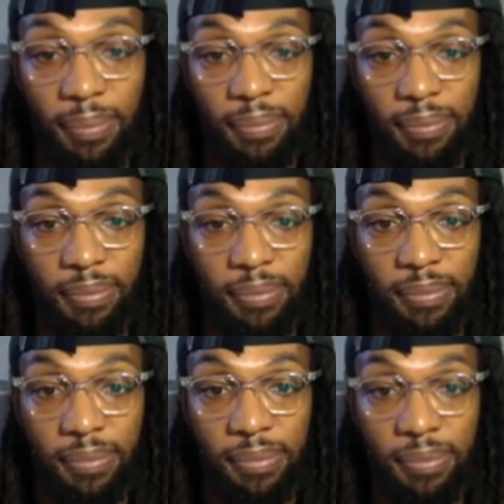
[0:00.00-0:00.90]

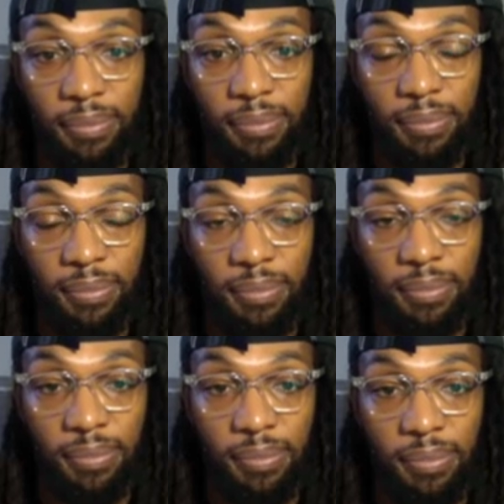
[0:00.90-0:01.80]

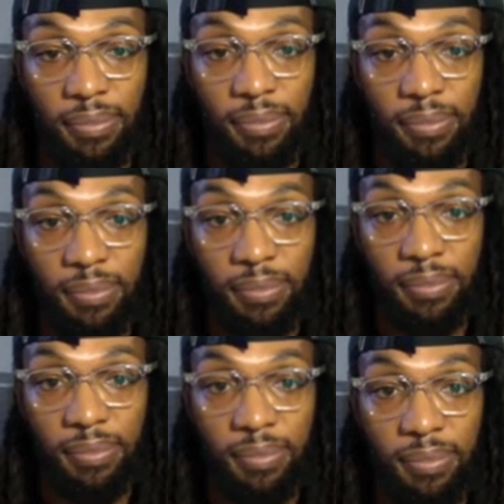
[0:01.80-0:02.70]

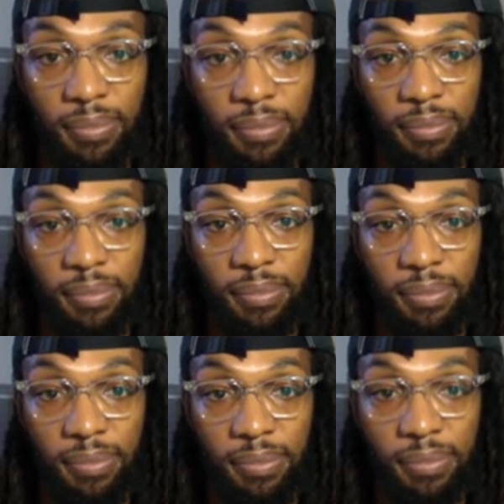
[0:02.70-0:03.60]

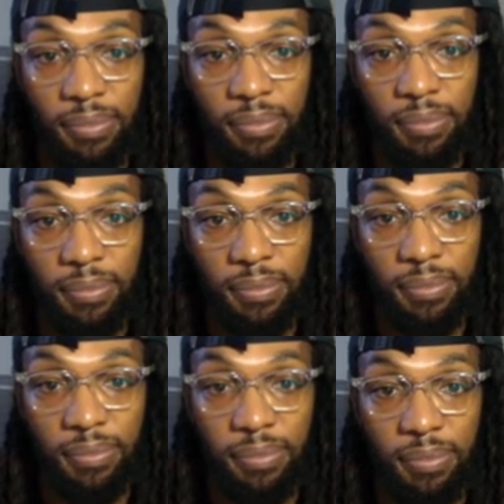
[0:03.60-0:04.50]

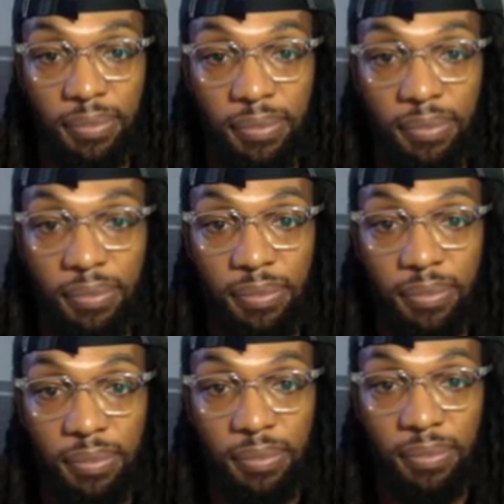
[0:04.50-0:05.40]

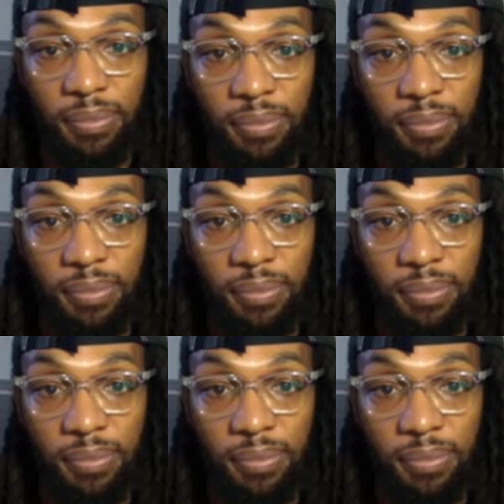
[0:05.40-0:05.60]
No words are spoken by the person on screen.